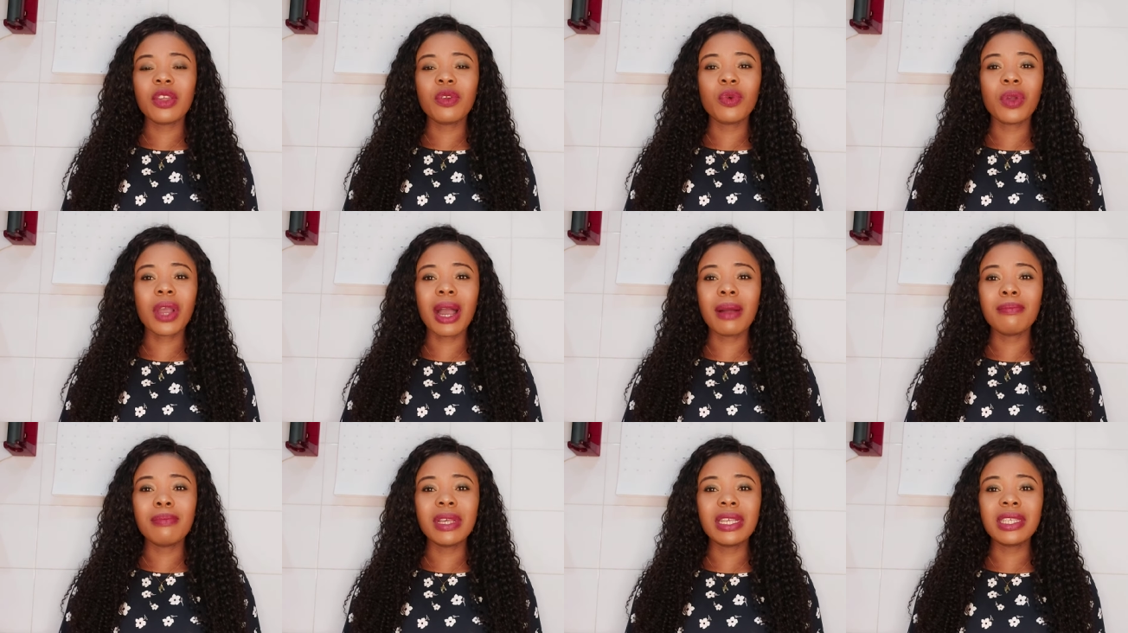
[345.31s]
You
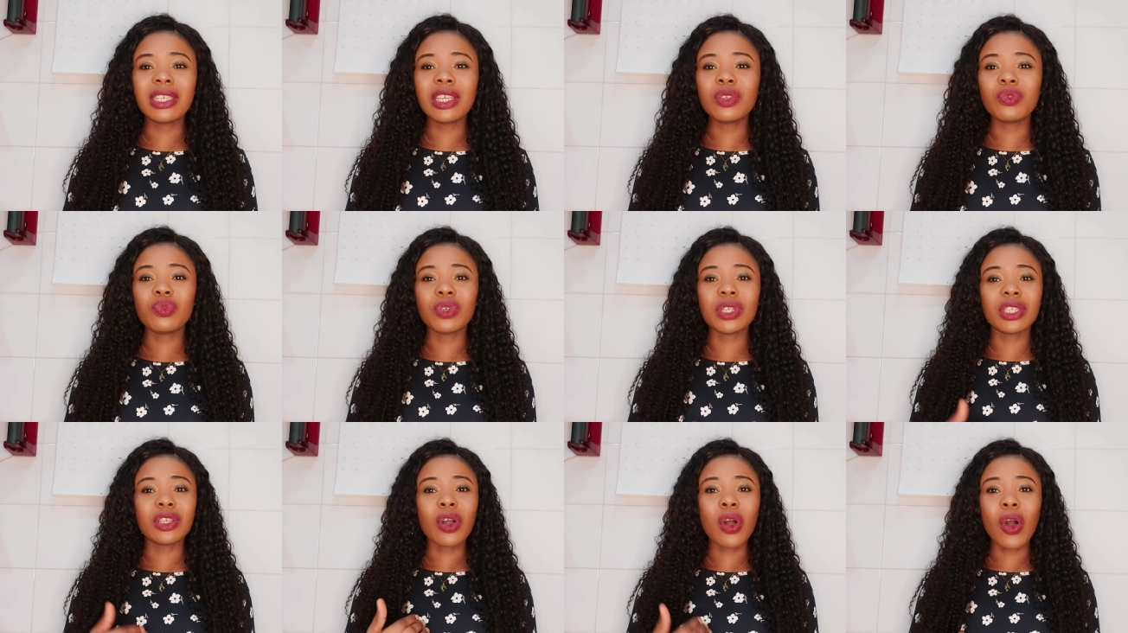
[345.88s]
can mix it
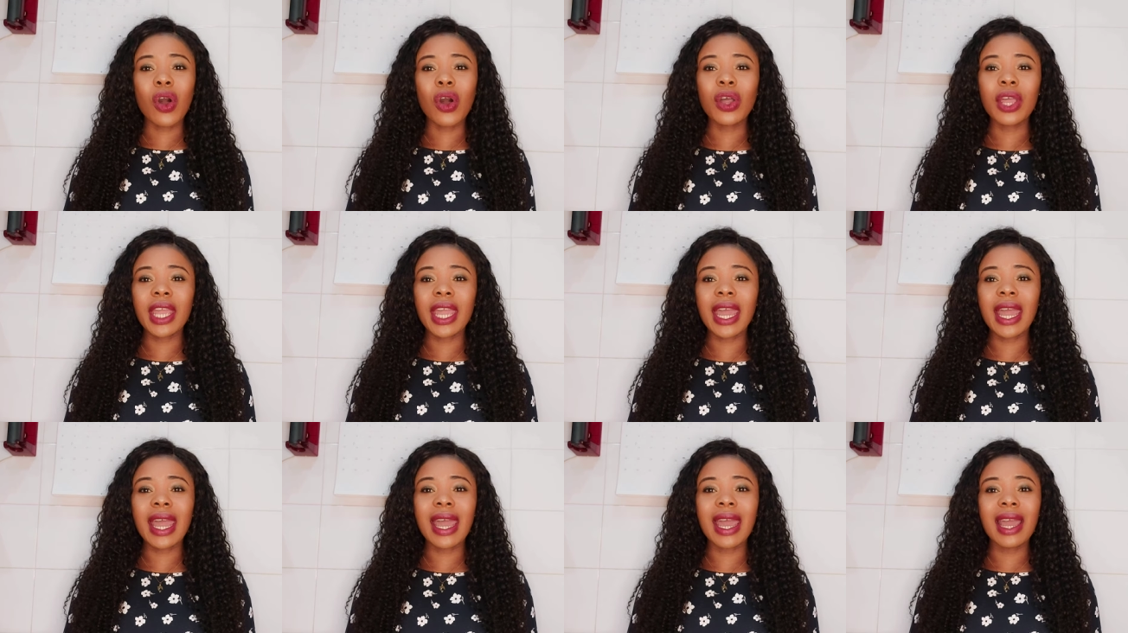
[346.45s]
with
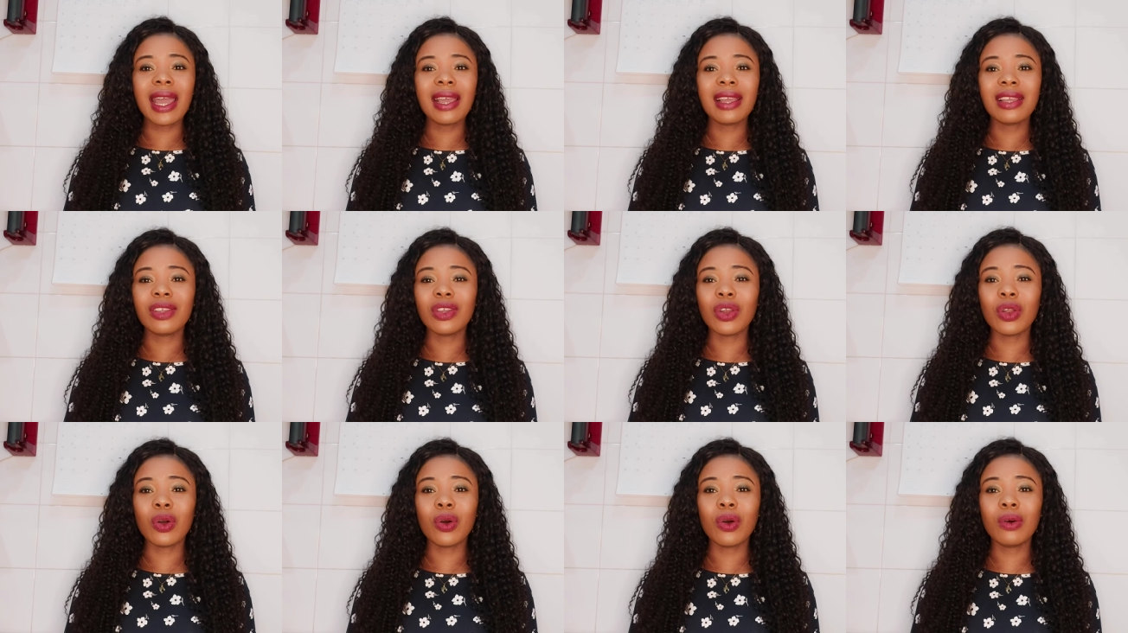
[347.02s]
oil,
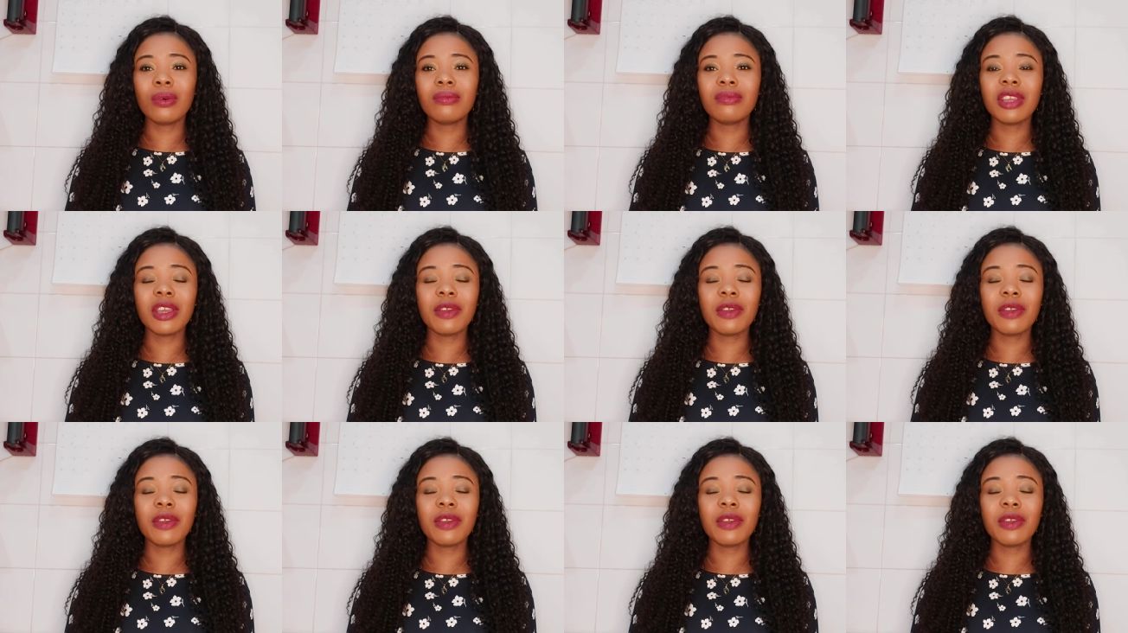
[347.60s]
you know.